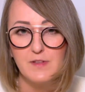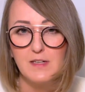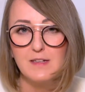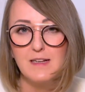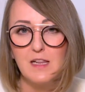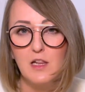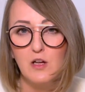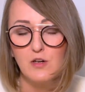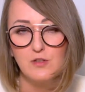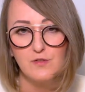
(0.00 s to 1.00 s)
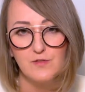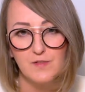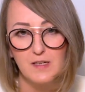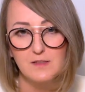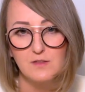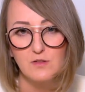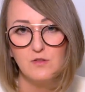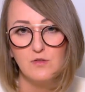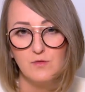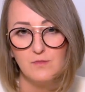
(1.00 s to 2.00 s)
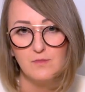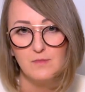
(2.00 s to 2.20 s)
there are a lot of things to do.